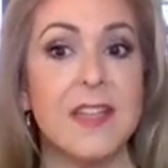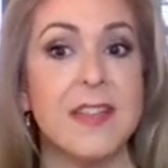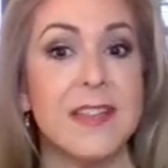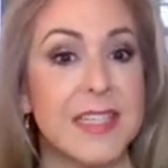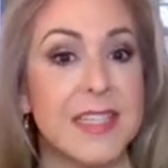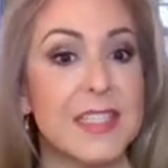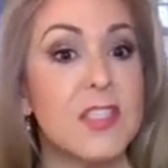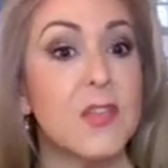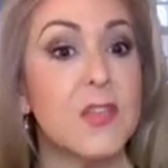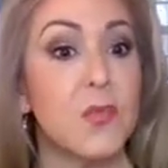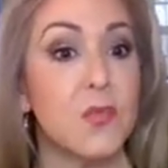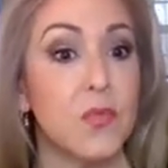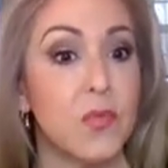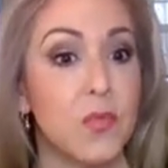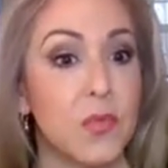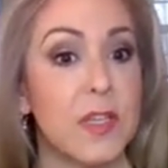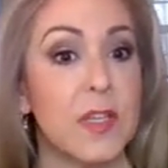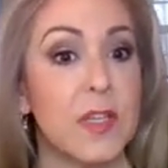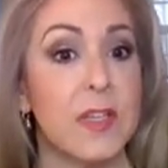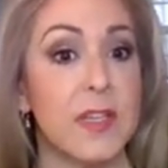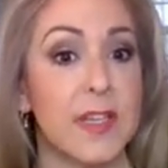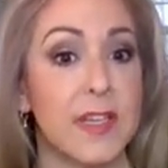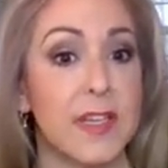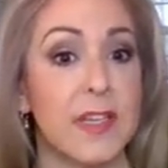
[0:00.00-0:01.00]
That's a
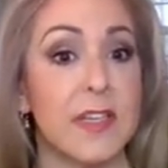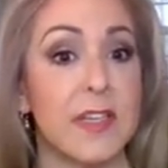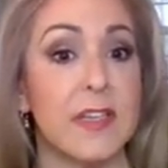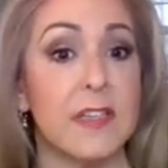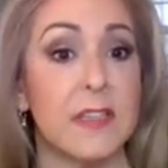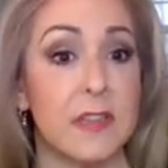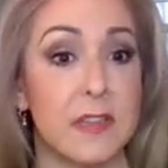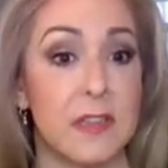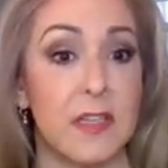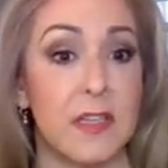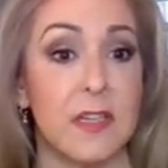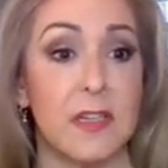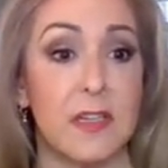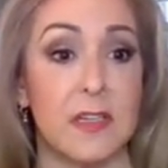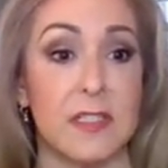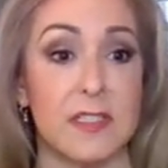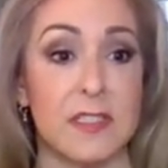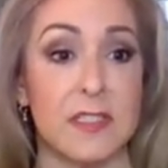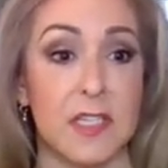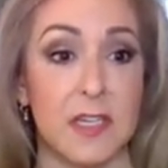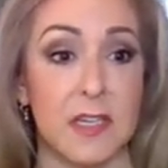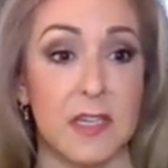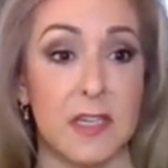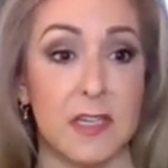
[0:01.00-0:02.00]
really
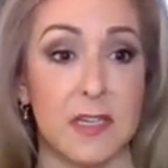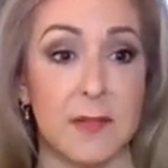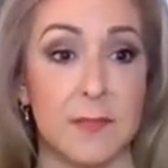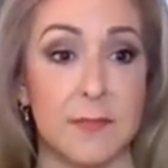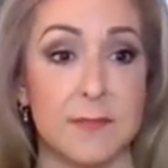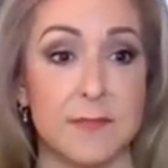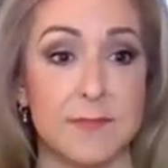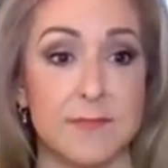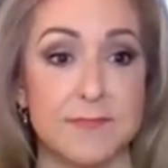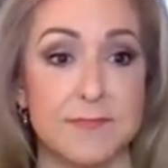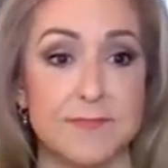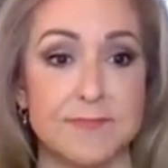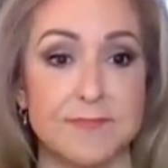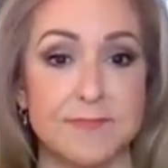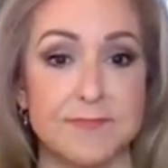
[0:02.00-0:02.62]
long time.